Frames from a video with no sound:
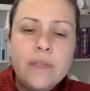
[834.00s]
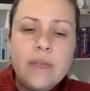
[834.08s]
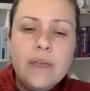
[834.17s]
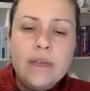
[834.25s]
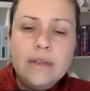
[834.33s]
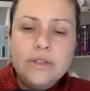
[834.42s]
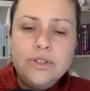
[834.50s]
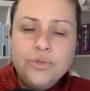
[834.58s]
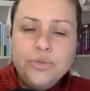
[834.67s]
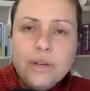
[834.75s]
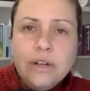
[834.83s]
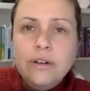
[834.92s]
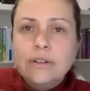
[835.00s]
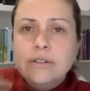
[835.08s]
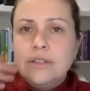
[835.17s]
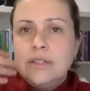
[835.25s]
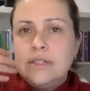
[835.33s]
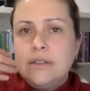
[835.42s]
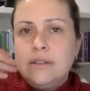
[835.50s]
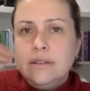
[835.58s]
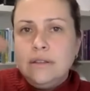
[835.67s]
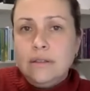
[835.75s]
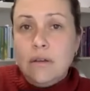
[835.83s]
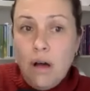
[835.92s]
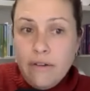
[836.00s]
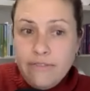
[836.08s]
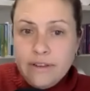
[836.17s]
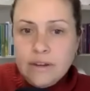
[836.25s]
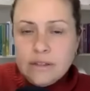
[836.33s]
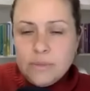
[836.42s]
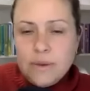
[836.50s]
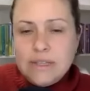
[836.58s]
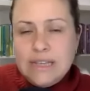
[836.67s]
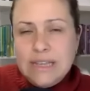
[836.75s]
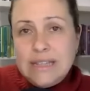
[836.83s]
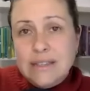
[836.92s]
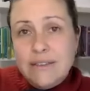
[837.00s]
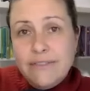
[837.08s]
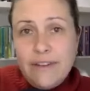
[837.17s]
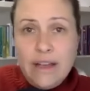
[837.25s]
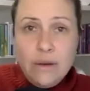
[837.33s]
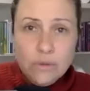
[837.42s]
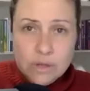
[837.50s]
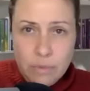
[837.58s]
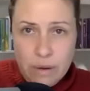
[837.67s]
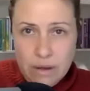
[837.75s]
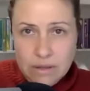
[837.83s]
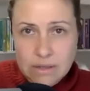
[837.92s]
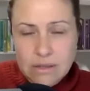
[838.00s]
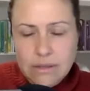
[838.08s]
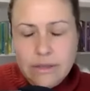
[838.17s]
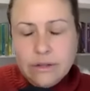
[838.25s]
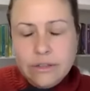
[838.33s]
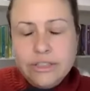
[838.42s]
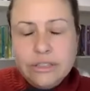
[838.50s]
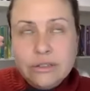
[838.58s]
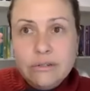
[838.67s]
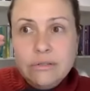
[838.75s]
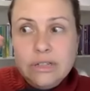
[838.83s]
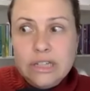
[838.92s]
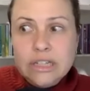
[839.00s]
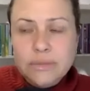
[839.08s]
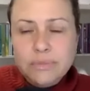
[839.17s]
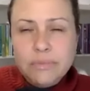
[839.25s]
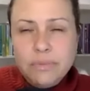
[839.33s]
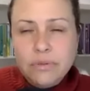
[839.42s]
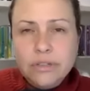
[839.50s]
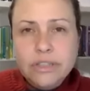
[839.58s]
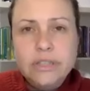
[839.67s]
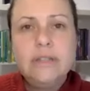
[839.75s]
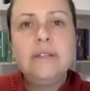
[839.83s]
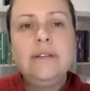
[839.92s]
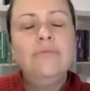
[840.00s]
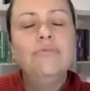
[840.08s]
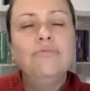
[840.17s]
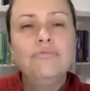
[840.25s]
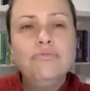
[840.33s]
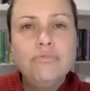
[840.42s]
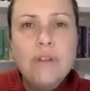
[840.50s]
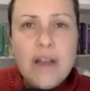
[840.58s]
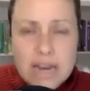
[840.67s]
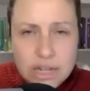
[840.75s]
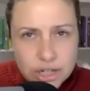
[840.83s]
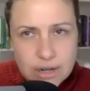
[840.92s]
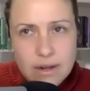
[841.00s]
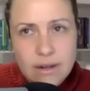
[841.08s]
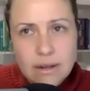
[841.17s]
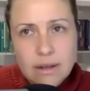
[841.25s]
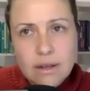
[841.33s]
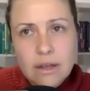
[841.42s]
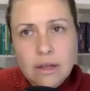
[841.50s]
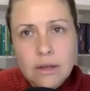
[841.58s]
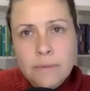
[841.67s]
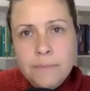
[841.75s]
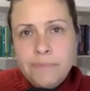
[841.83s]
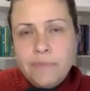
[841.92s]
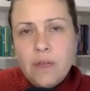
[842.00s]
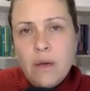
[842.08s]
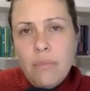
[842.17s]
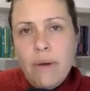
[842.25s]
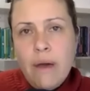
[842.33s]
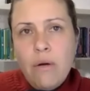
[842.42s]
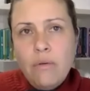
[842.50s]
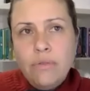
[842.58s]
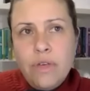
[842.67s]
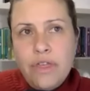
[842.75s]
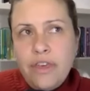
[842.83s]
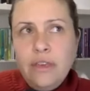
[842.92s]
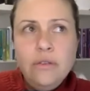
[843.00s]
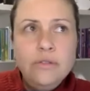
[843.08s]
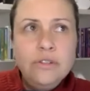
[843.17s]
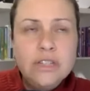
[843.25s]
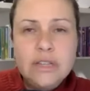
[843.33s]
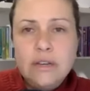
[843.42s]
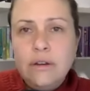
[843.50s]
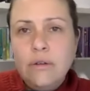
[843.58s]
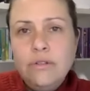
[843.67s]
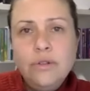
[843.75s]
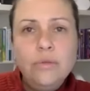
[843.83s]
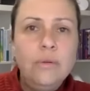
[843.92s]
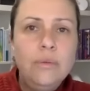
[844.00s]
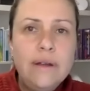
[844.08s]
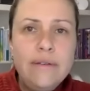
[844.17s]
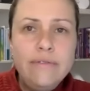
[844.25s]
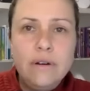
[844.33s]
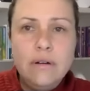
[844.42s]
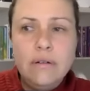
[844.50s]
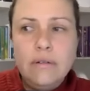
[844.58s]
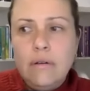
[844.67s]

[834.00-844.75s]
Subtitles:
it triggers, often in spicy kids, the fight response. They're so disproportionately ragey about the thing you just said no to or whatever.